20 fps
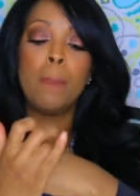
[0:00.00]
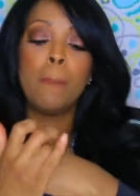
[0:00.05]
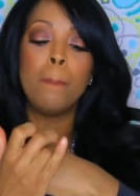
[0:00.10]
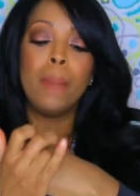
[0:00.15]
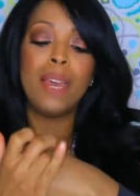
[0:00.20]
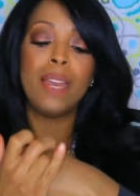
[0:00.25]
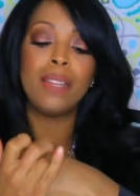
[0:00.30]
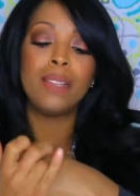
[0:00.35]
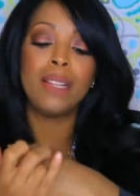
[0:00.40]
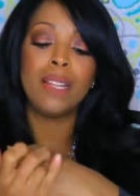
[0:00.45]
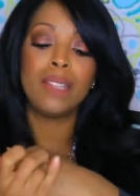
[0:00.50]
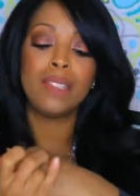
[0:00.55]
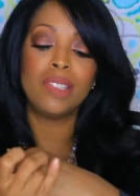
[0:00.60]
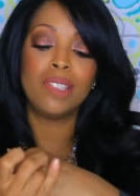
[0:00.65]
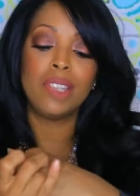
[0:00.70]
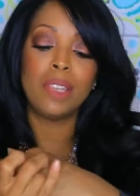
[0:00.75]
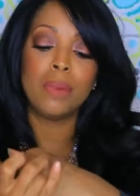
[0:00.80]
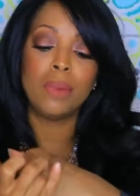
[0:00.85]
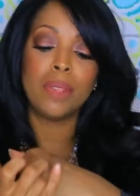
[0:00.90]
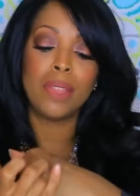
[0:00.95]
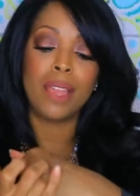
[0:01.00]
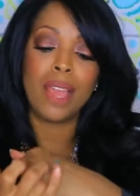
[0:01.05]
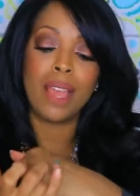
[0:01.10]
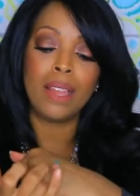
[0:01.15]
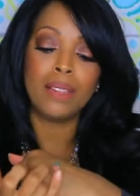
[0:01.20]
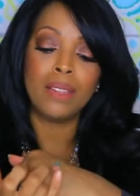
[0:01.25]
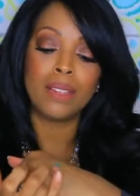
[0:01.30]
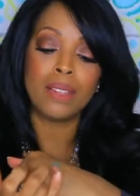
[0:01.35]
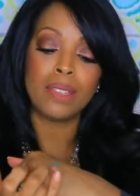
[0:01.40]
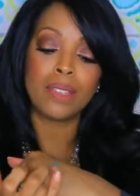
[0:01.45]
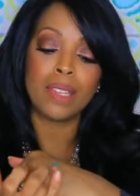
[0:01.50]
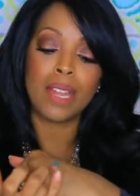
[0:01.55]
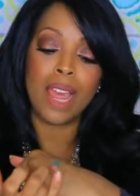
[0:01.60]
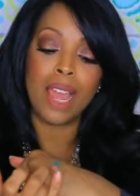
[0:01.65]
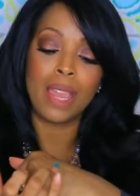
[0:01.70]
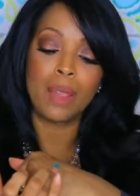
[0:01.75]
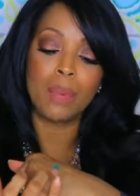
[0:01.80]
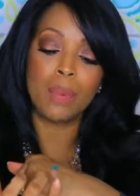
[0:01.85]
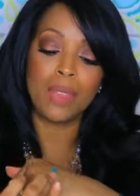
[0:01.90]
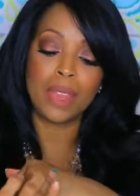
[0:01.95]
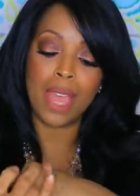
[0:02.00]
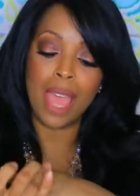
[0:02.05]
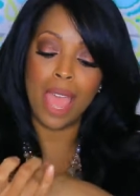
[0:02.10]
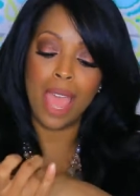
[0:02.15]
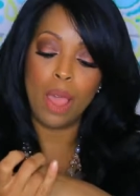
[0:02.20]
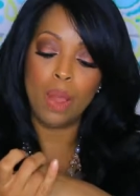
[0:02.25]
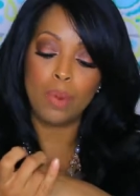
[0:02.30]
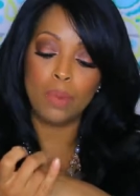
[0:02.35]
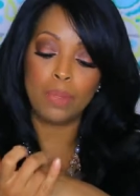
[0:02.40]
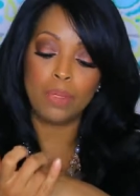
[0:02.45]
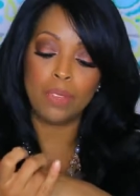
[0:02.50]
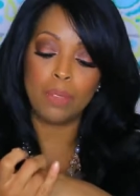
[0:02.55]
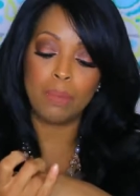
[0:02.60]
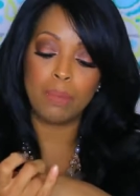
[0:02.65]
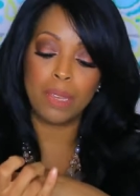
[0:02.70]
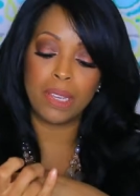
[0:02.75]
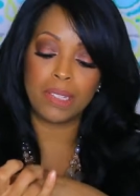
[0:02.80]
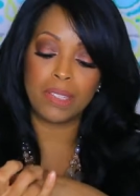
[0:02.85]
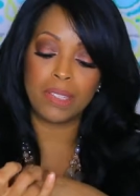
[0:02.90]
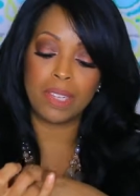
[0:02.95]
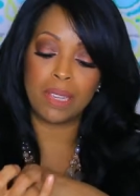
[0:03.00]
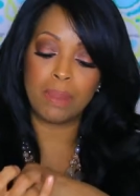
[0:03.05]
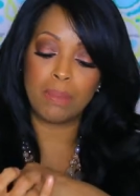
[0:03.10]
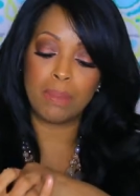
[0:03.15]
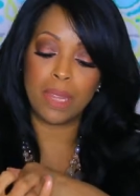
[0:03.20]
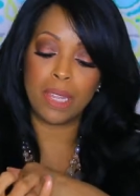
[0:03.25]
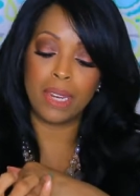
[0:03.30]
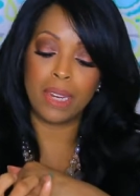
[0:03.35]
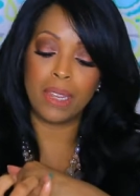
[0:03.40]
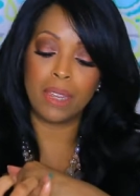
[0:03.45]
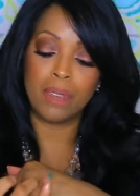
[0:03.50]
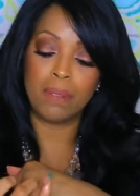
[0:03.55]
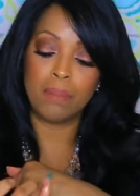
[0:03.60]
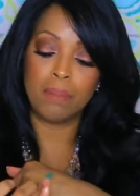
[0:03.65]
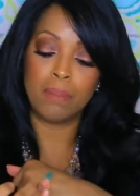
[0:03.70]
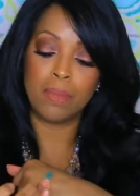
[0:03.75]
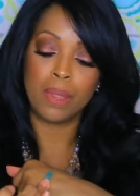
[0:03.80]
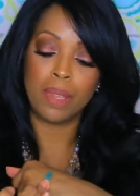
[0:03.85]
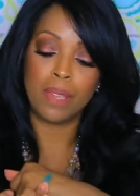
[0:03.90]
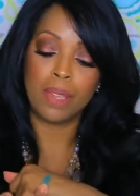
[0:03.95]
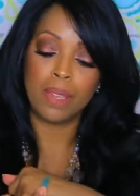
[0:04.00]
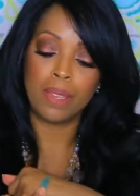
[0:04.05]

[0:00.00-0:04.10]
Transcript: But let's see what that looks like without the mixing medium.